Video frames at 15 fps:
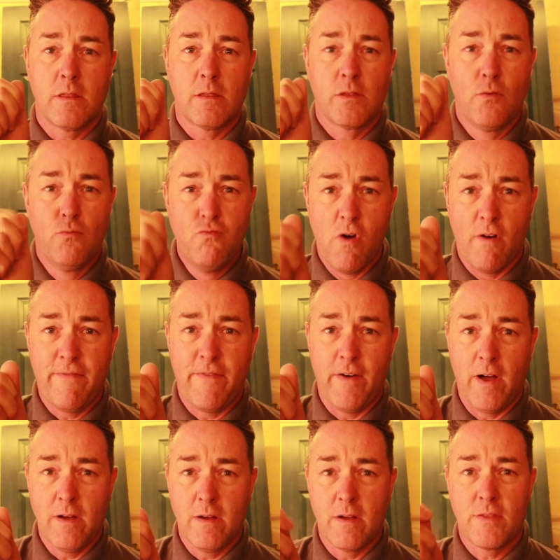the
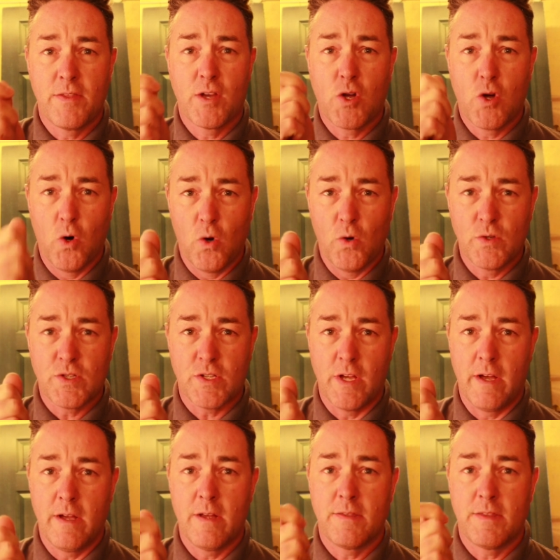rougher, the
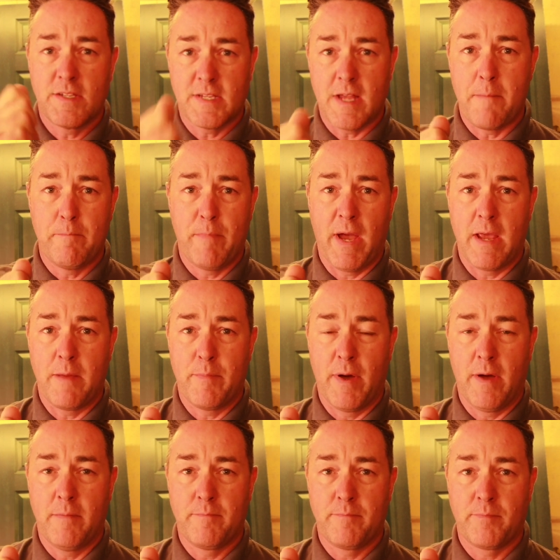coarser the
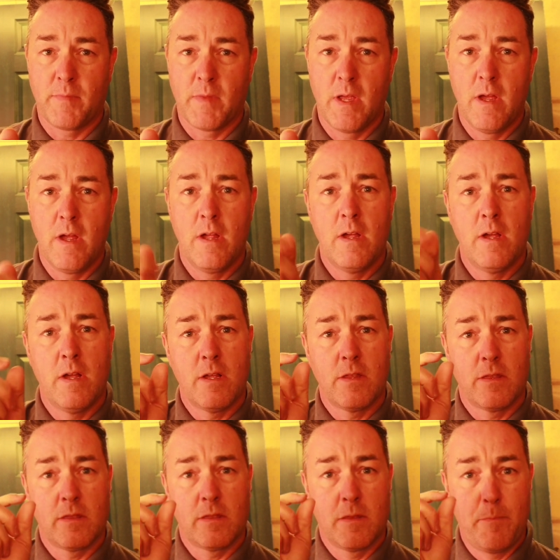sandpaper.
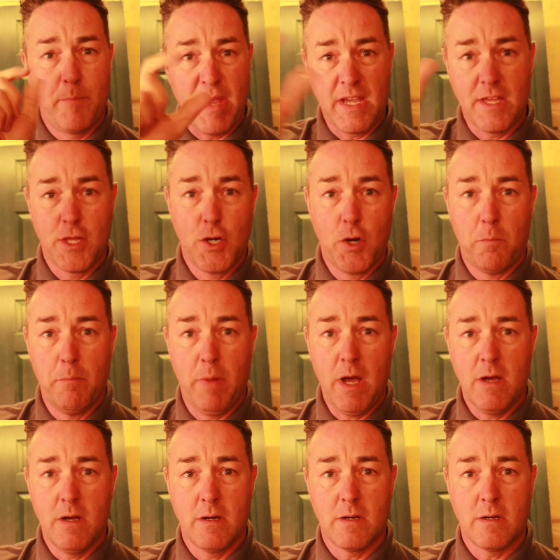The bigger the
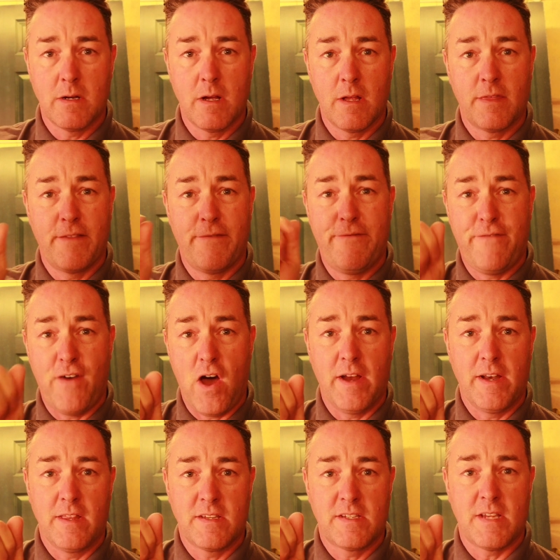number, the
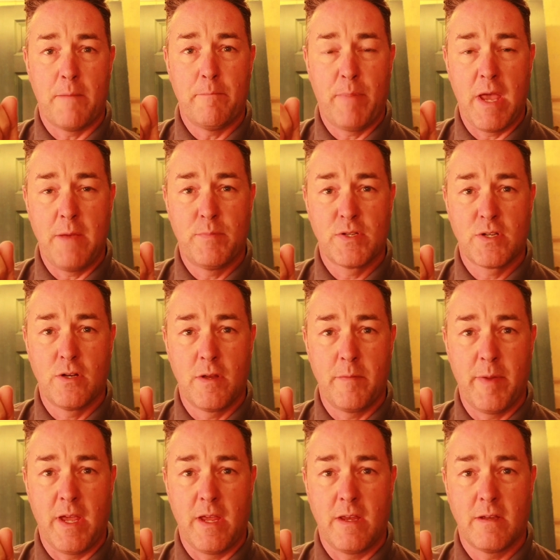finer the sandpaper is going
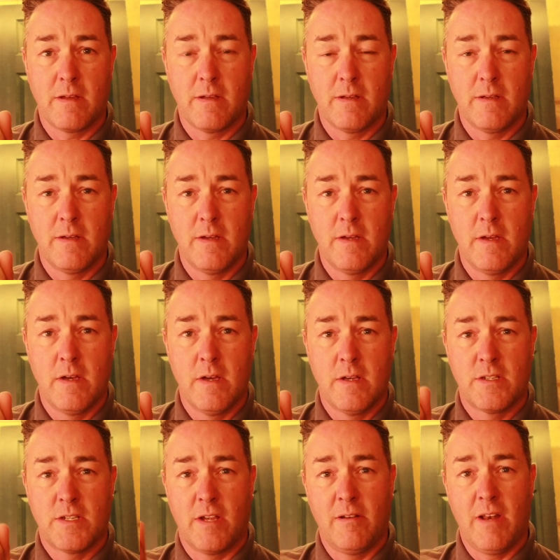to be.
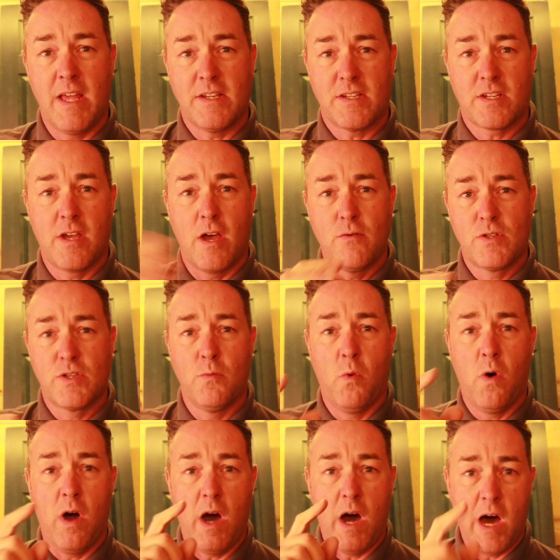So let's go to
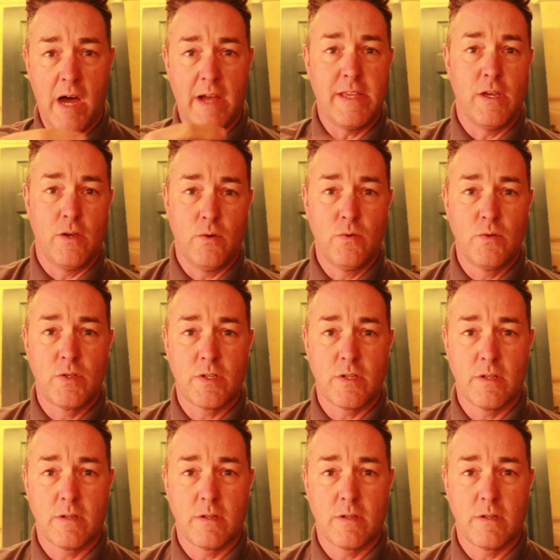what I use